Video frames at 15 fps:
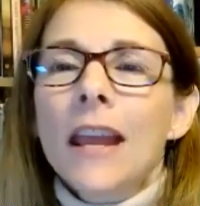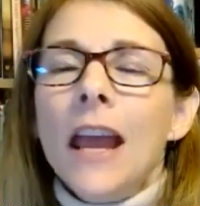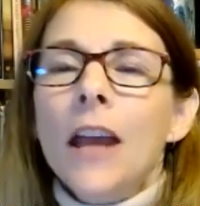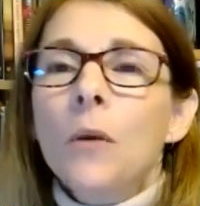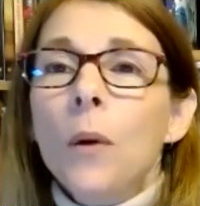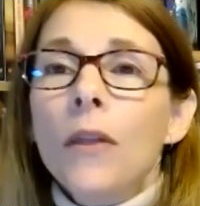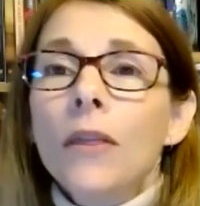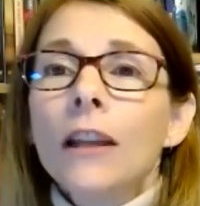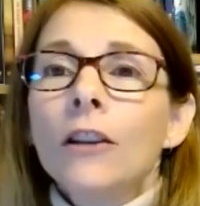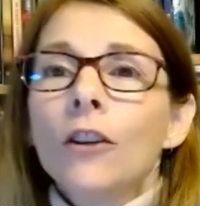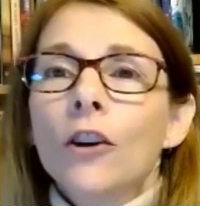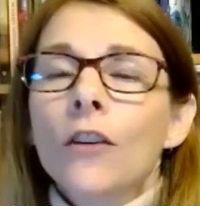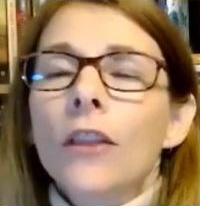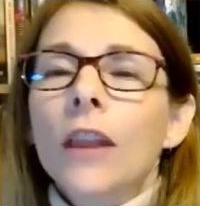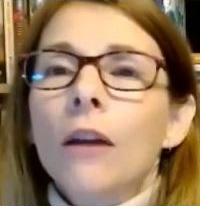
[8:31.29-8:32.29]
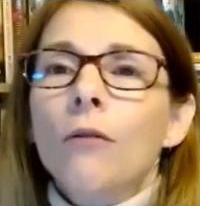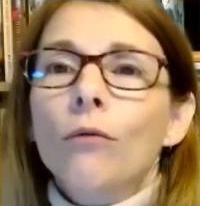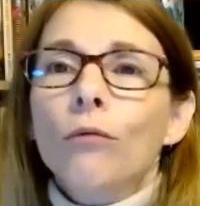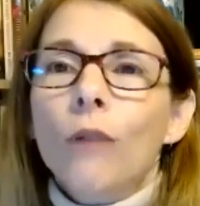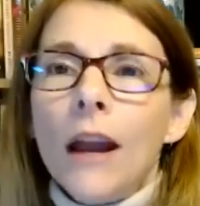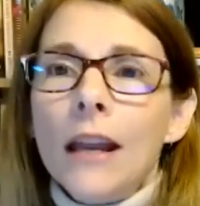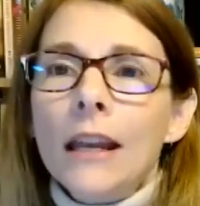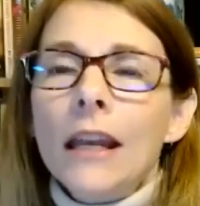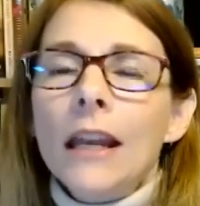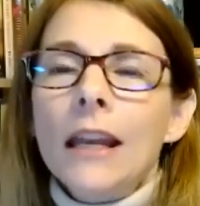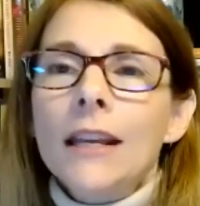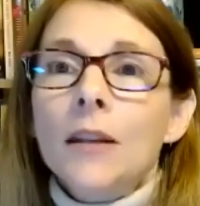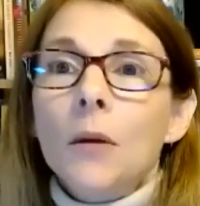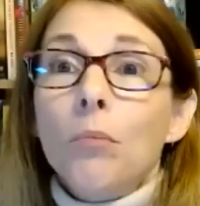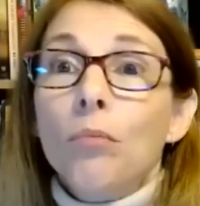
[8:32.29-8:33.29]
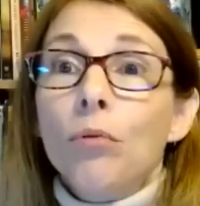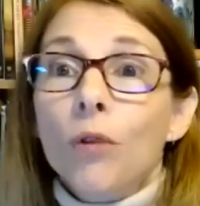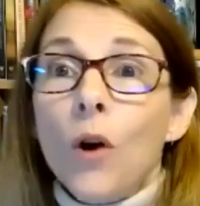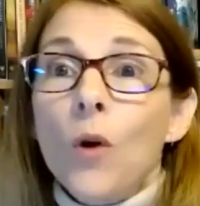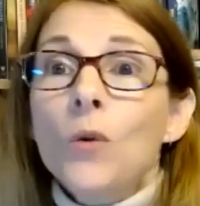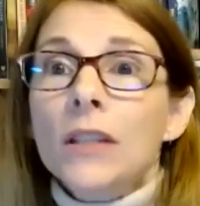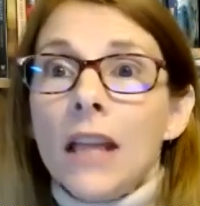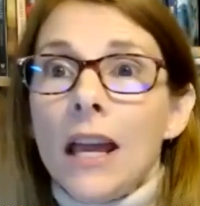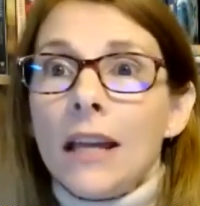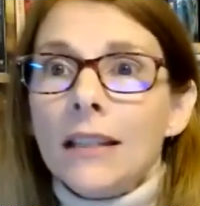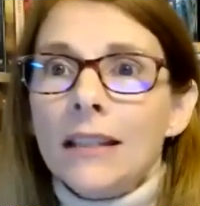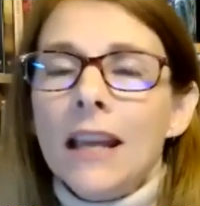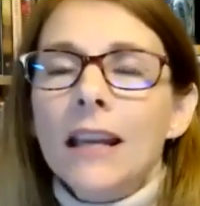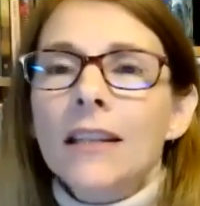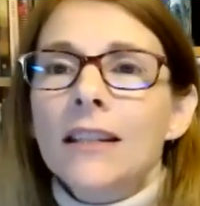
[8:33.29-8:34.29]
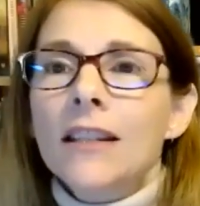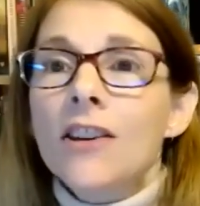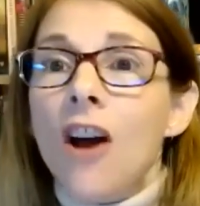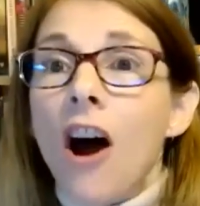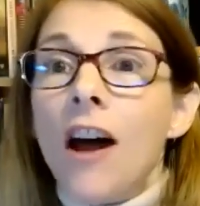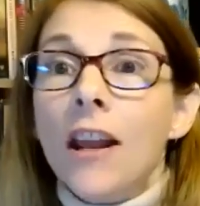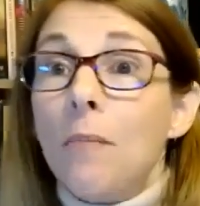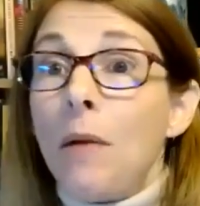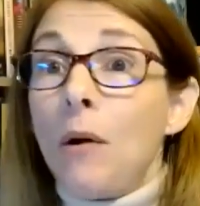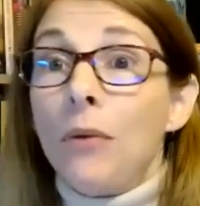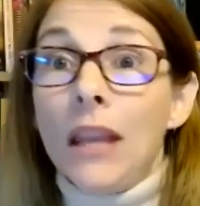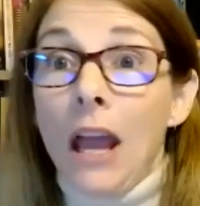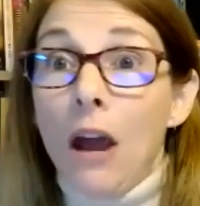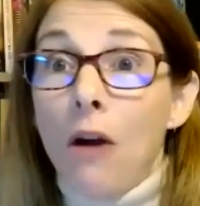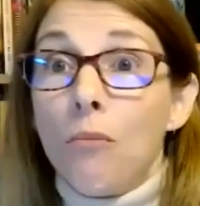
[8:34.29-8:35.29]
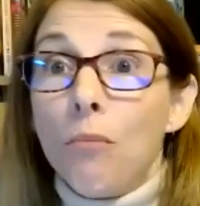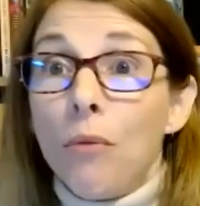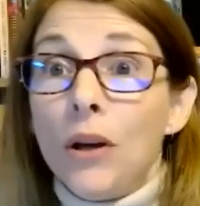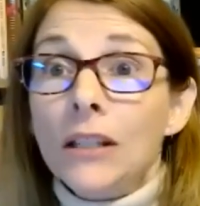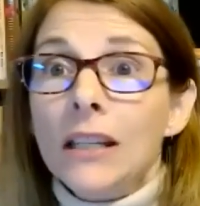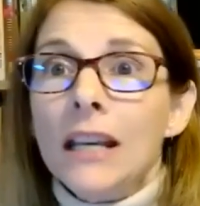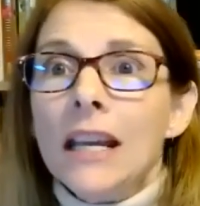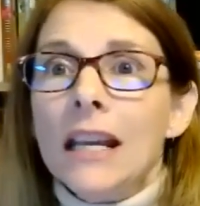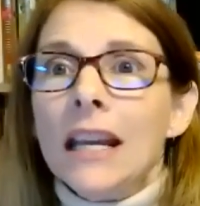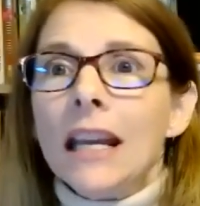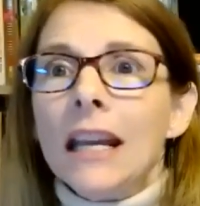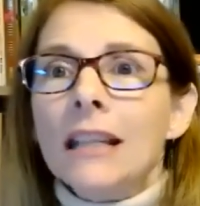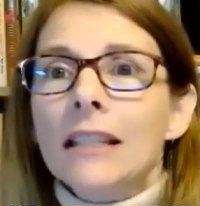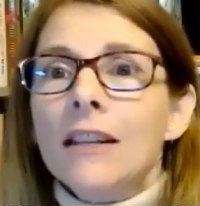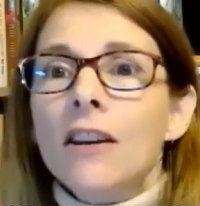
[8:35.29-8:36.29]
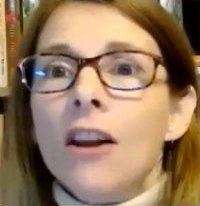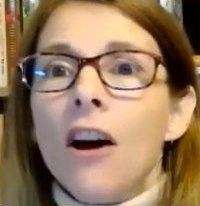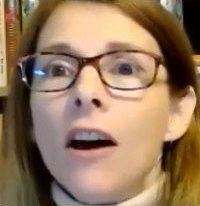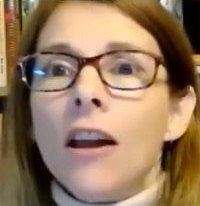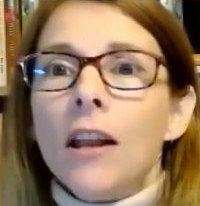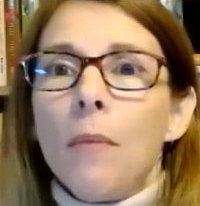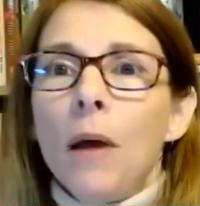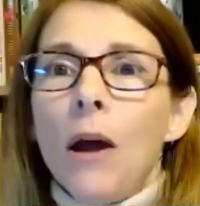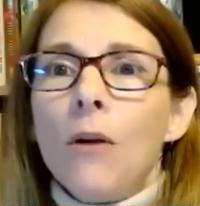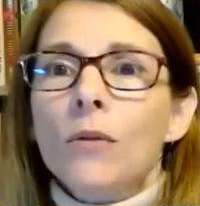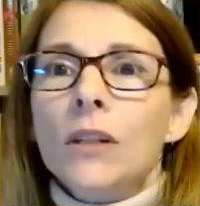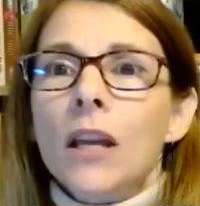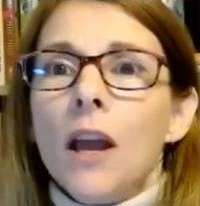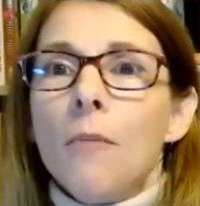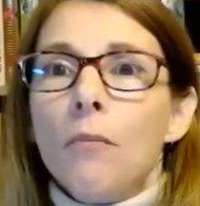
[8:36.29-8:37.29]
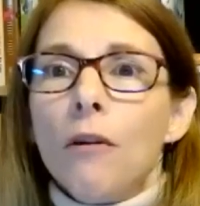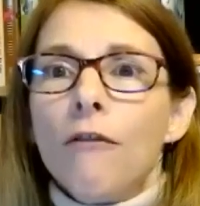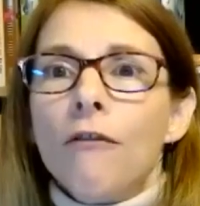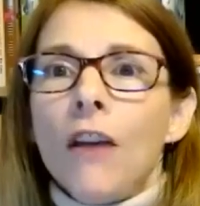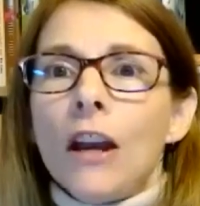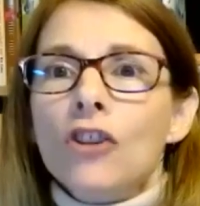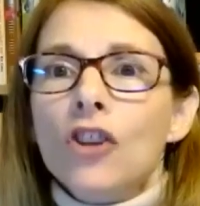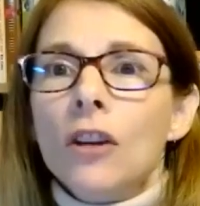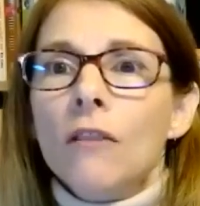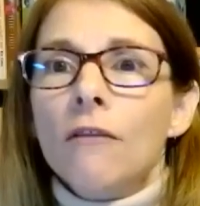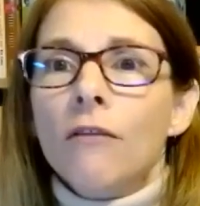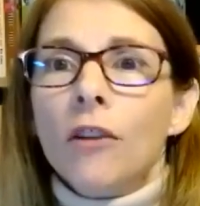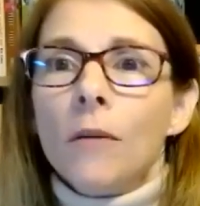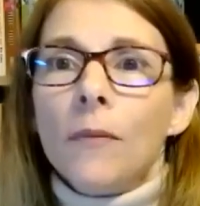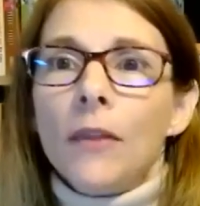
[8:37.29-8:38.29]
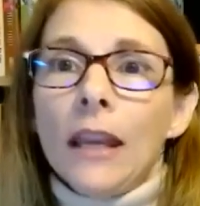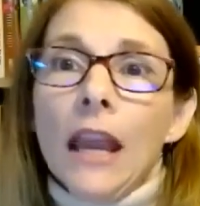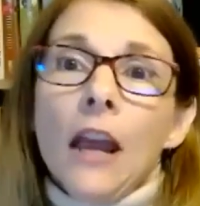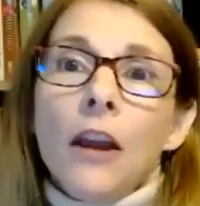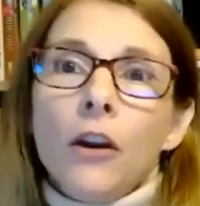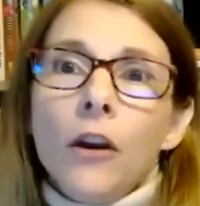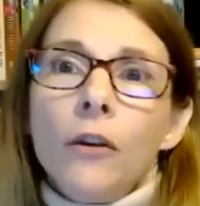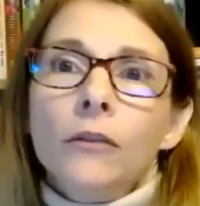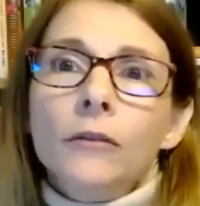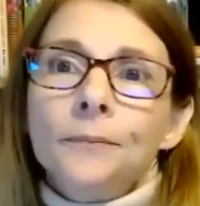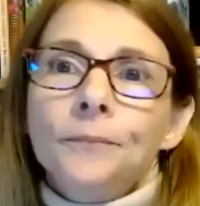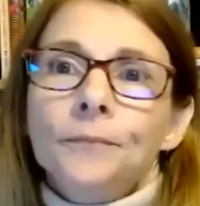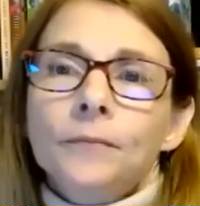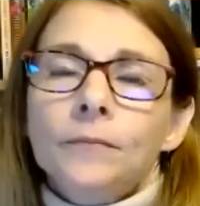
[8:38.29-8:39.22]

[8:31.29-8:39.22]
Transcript: And when they learn that writing is a process and it's not about the output, it's not about perfection from the get go.